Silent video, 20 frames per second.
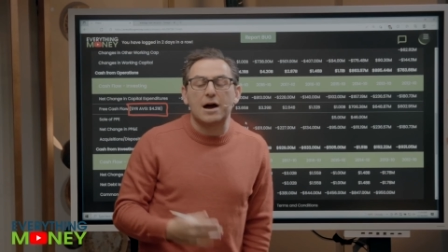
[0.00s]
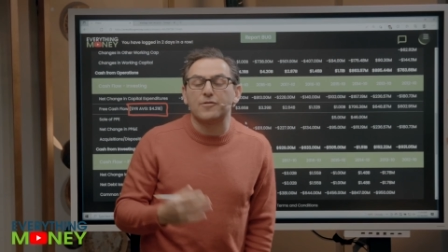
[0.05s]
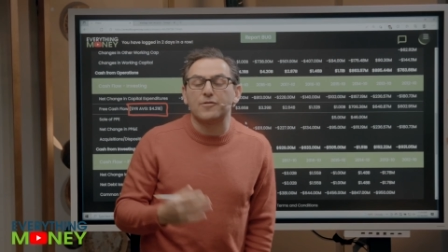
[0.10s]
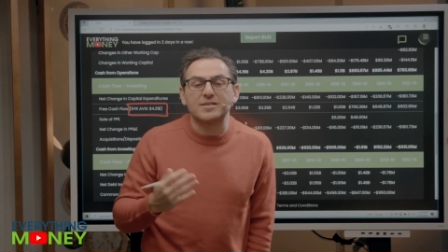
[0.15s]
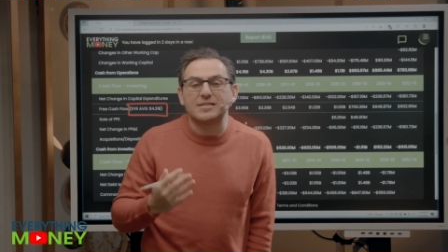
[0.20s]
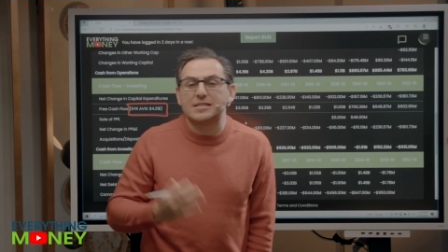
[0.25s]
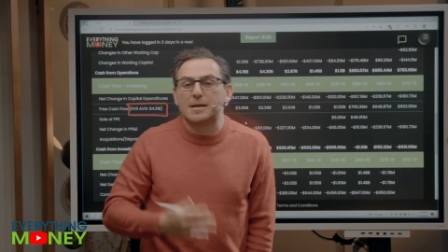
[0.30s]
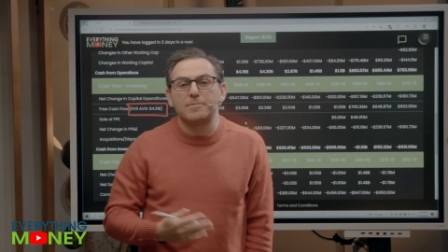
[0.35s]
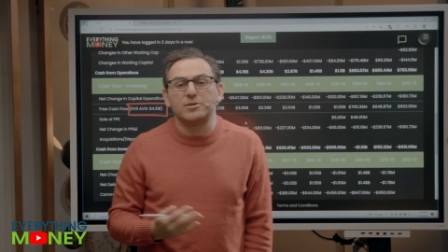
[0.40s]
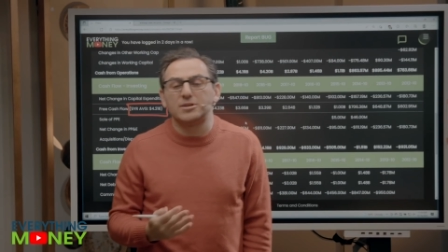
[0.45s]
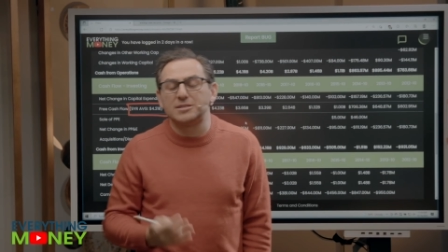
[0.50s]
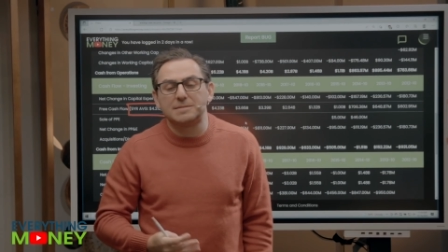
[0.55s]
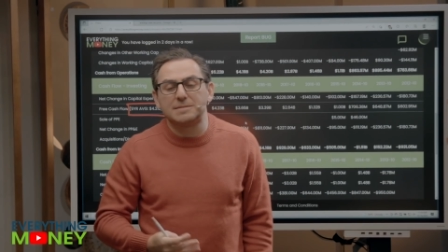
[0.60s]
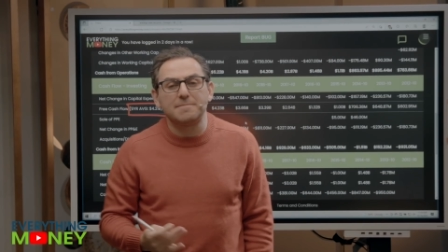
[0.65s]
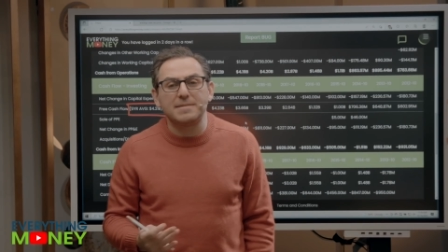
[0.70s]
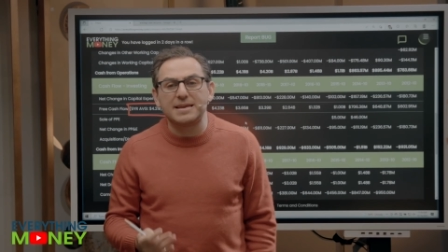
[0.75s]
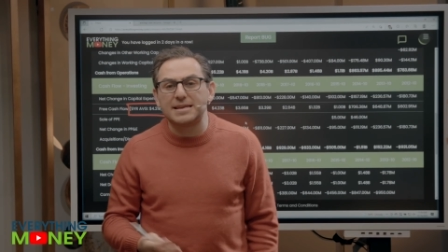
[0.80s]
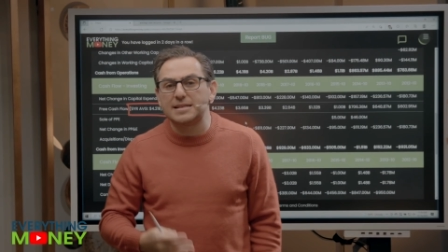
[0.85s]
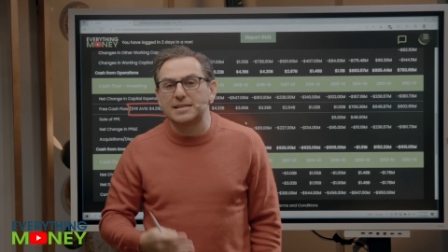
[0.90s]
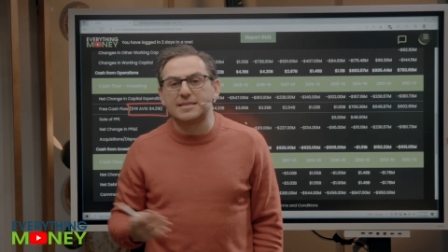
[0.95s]
this number doesn't
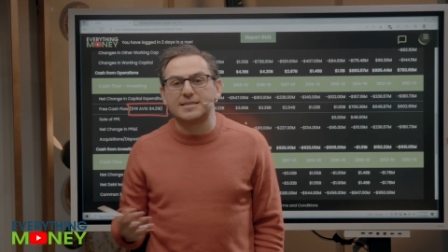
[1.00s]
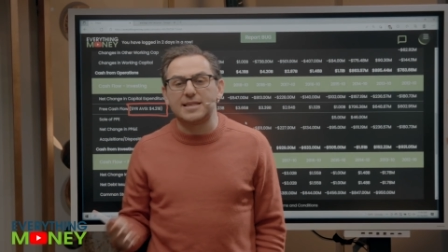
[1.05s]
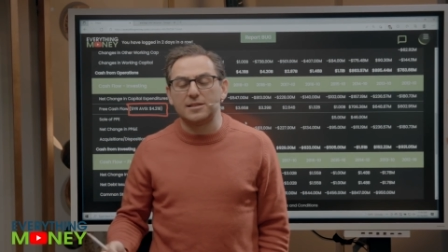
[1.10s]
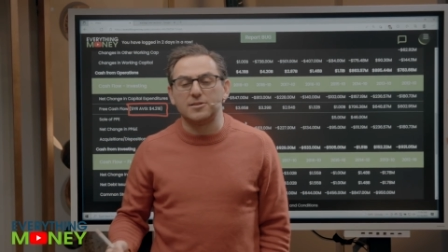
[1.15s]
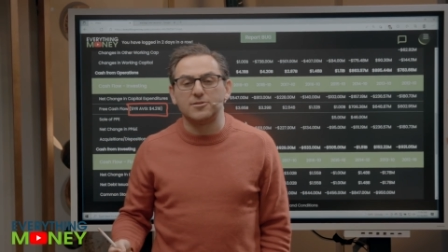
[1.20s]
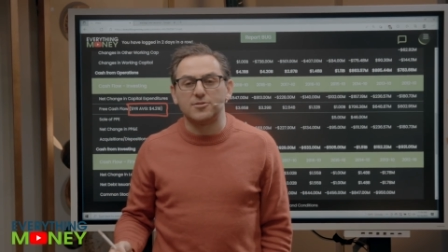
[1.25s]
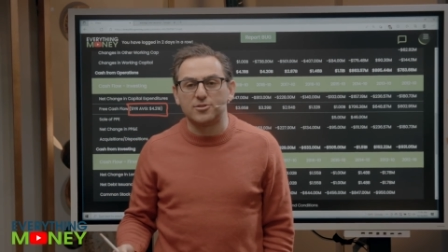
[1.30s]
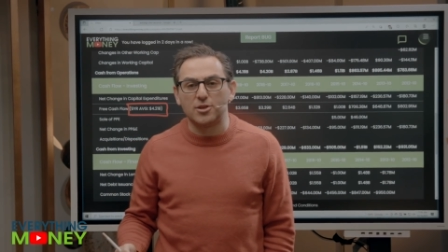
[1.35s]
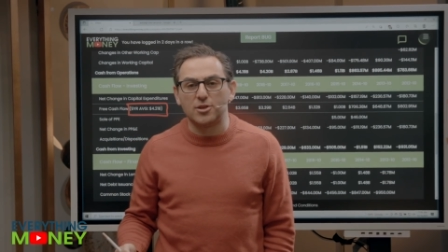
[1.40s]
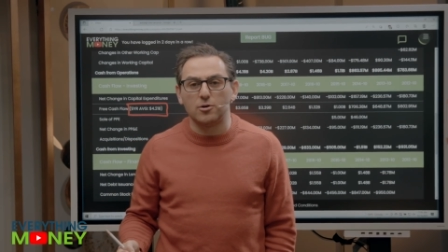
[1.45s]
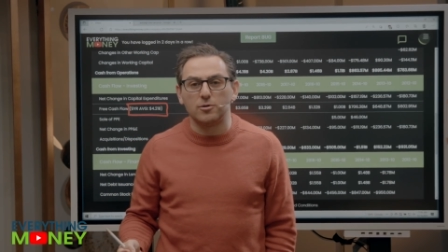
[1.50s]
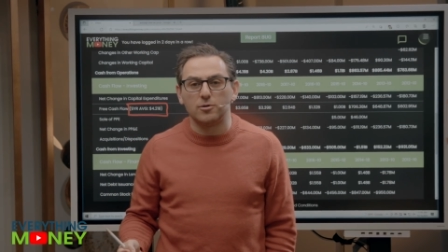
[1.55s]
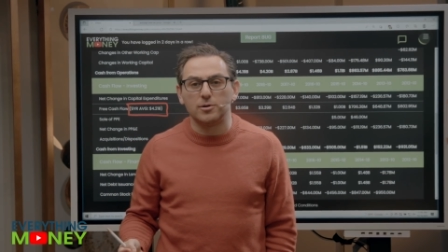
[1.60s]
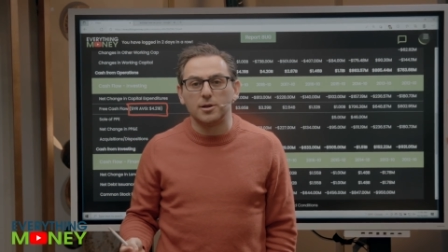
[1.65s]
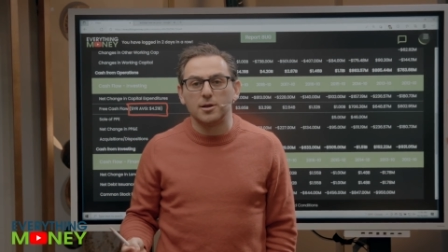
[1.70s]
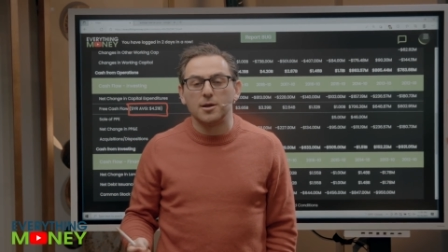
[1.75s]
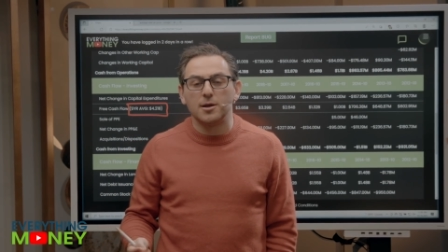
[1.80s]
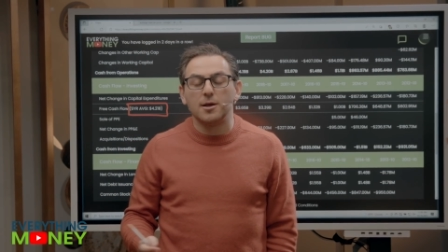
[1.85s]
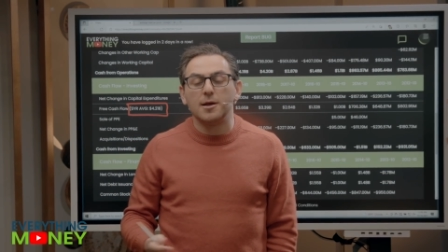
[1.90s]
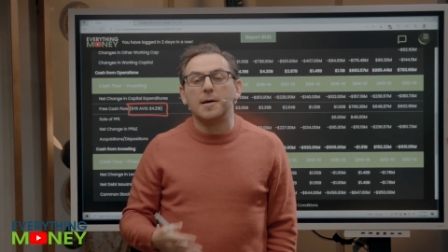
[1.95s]
mean it's set in stone,
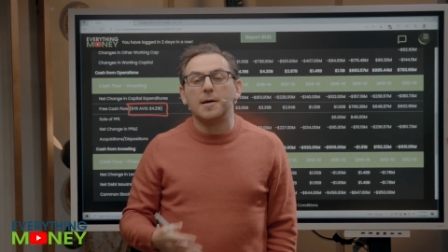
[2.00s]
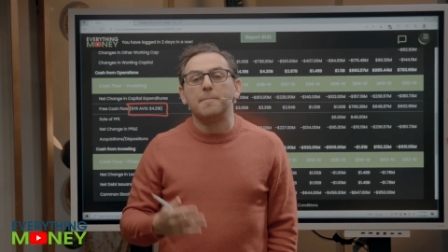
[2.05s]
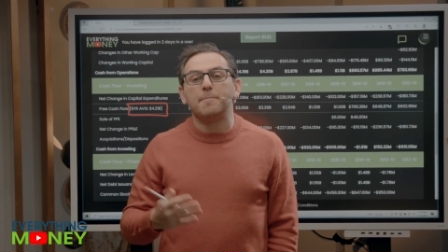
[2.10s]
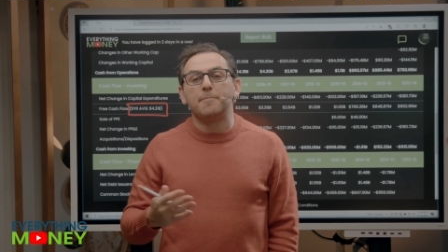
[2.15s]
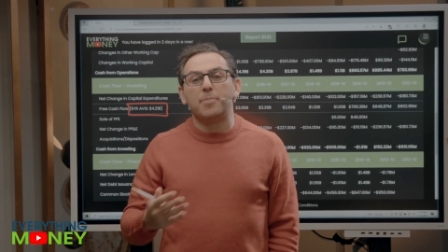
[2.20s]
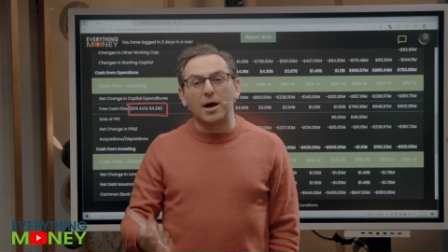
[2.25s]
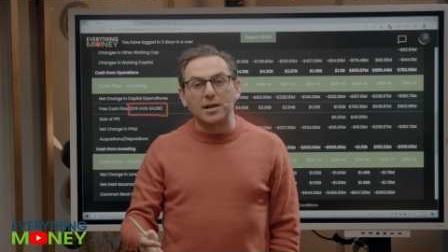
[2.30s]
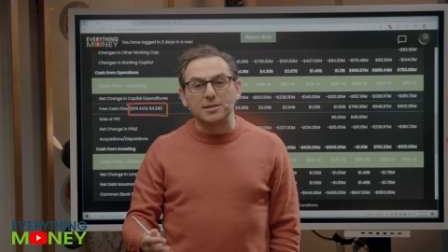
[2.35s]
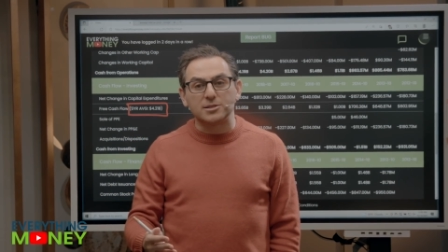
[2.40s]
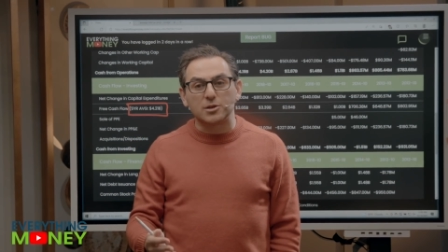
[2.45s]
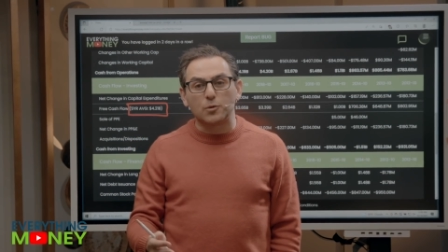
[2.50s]
but